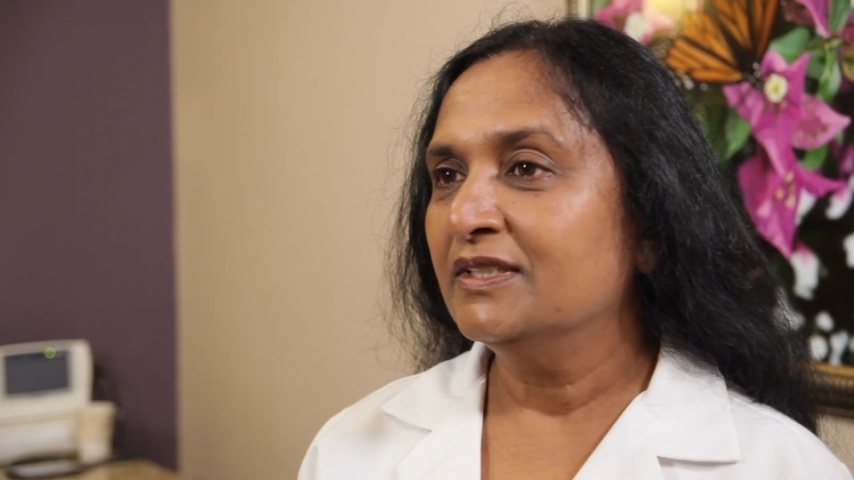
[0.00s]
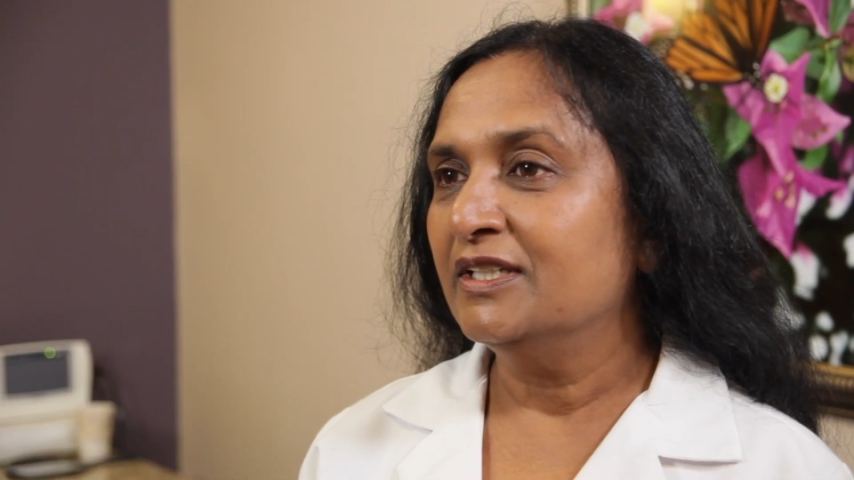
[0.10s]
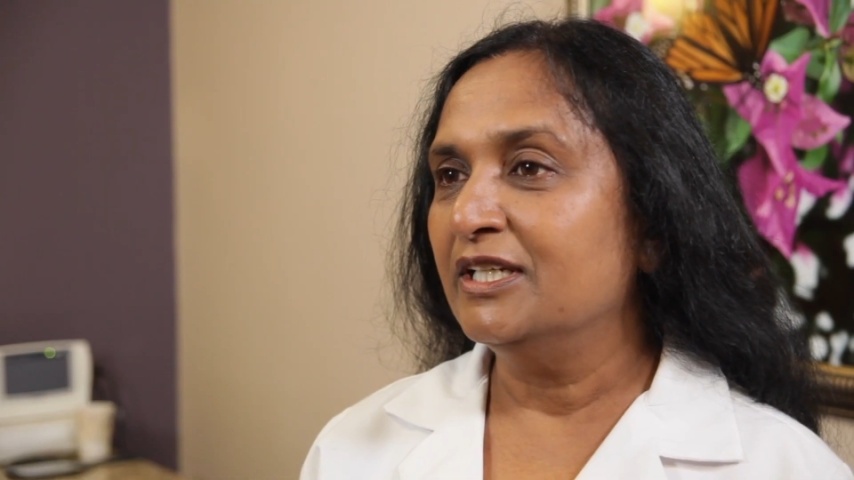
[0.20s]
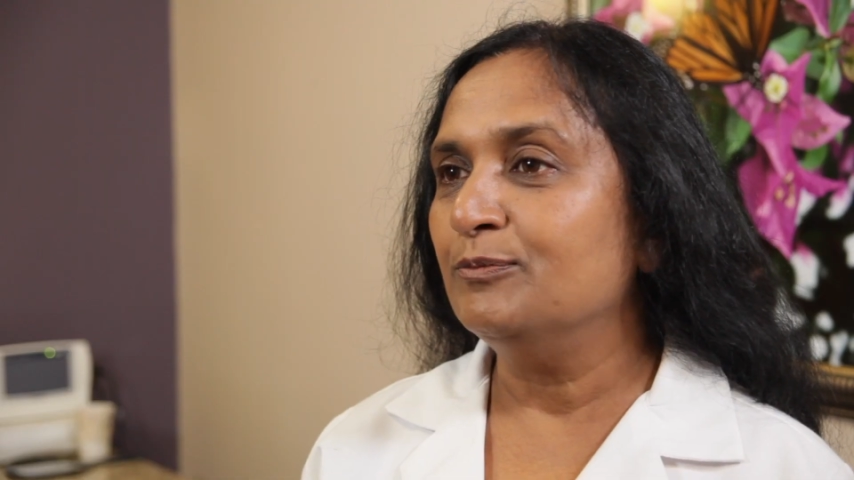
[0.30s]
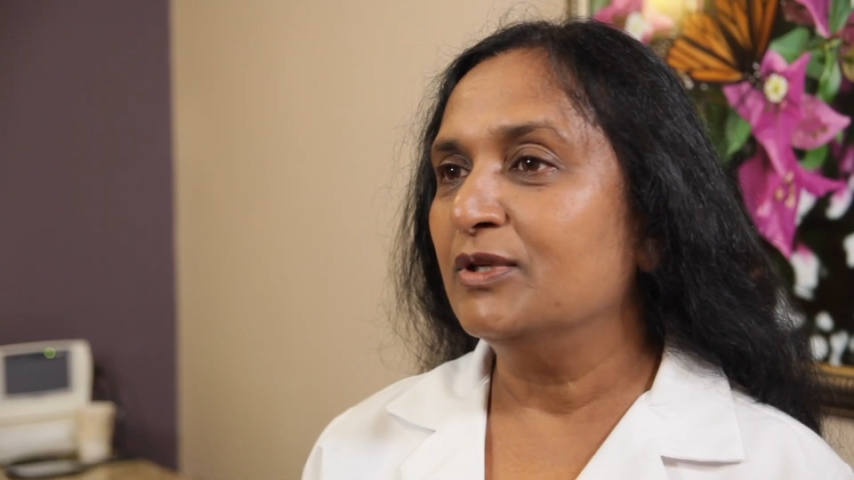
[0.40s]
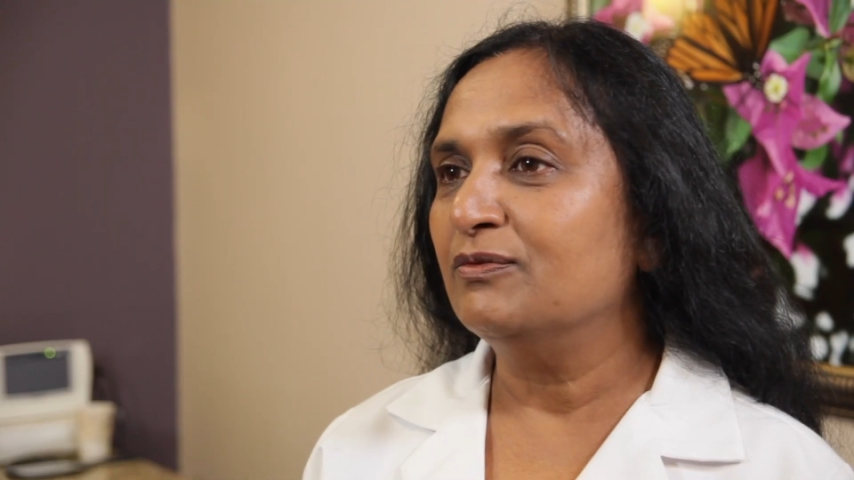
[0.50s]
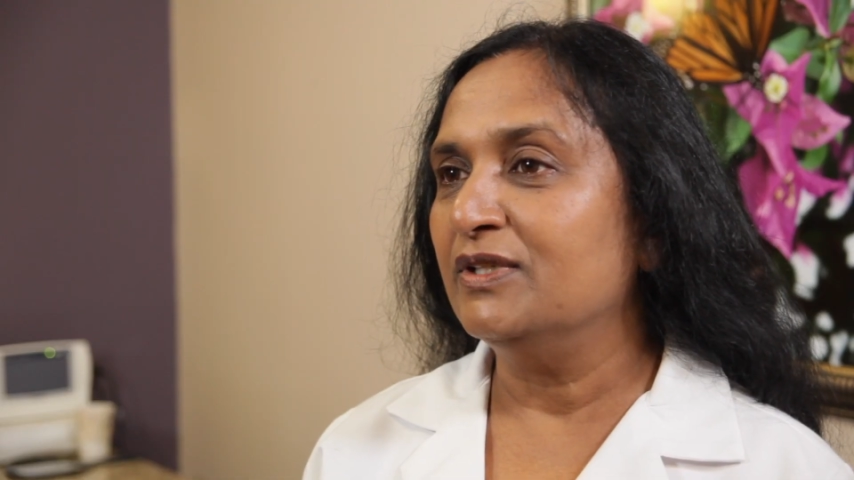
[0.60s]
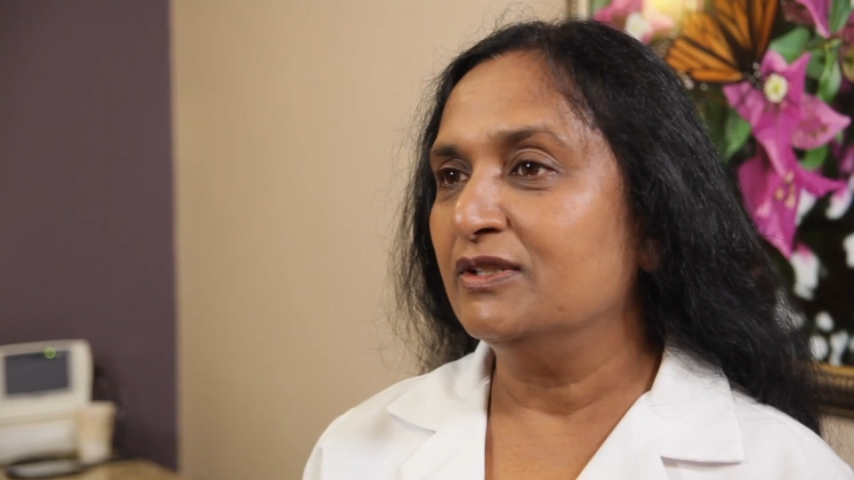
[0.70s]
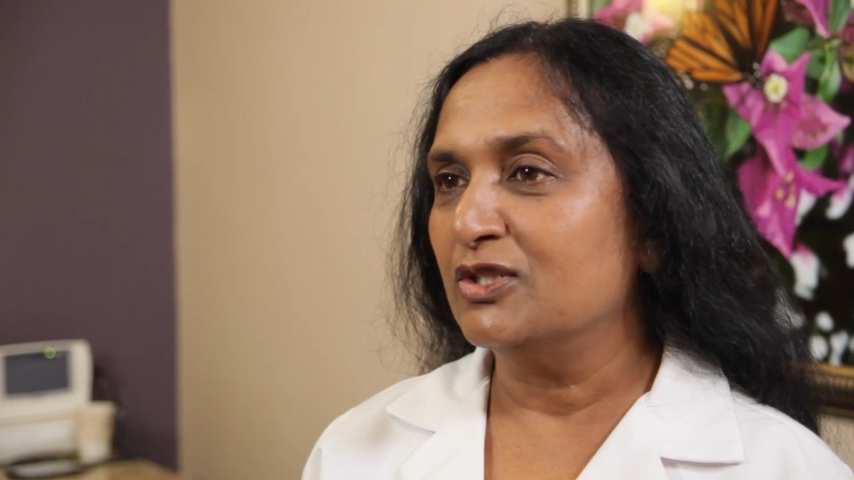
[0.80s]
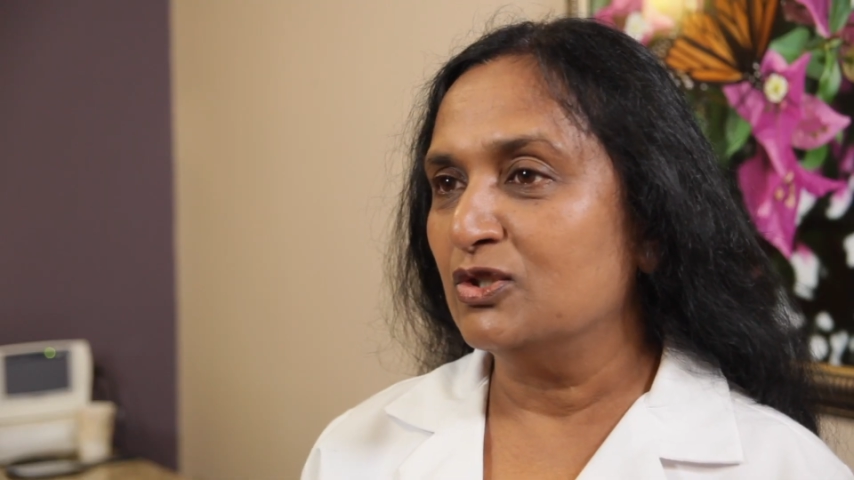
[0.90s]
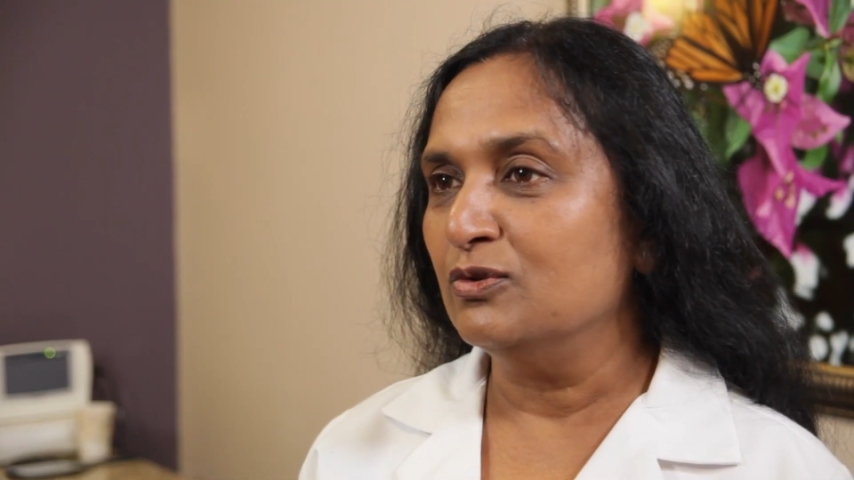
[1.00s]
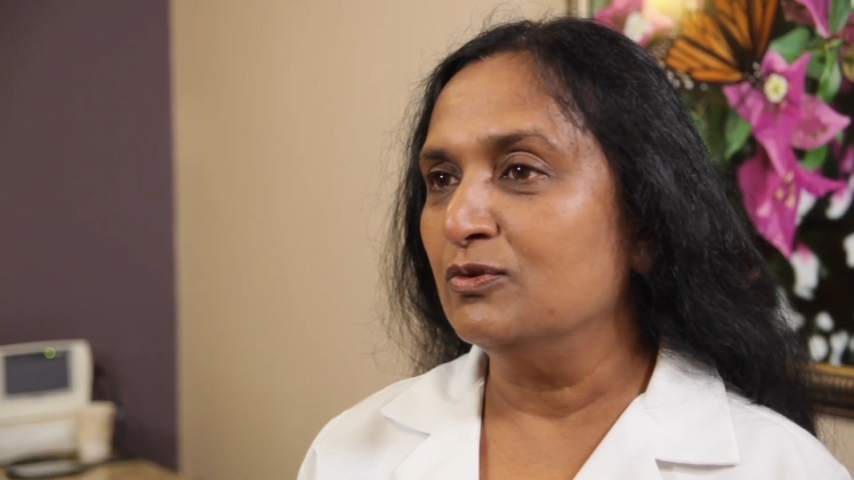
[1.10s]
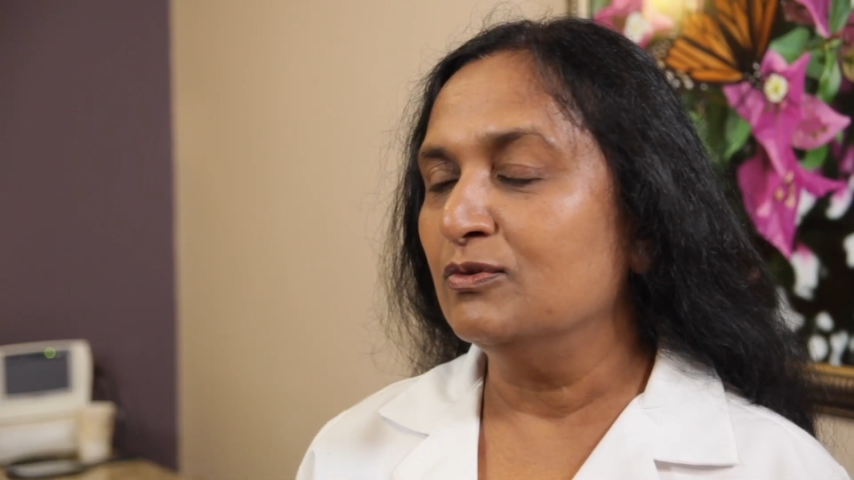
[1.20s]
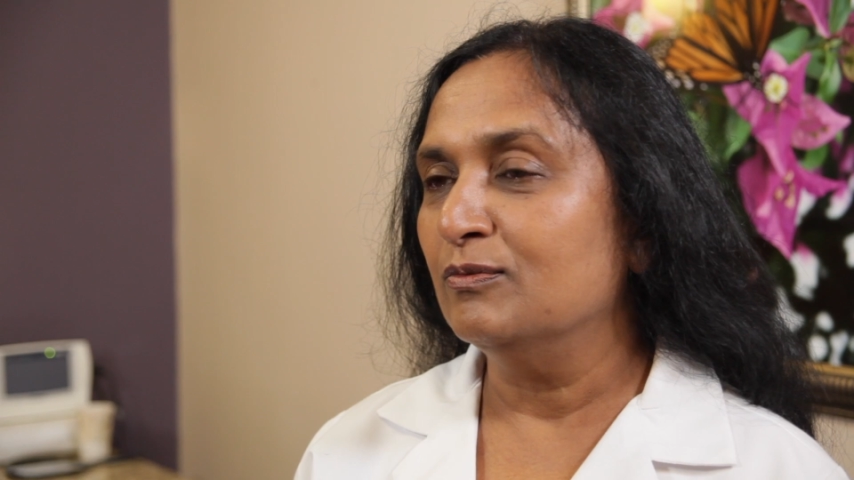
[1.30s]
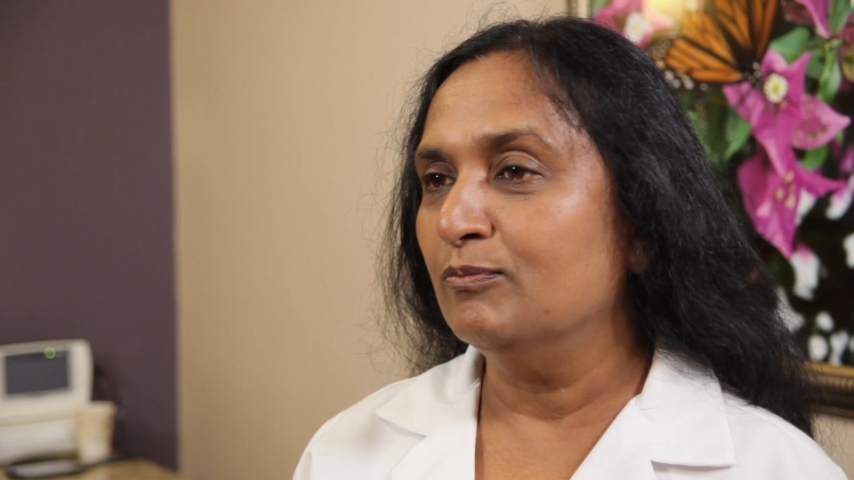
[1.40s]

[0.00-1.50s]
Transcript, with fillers: in between the two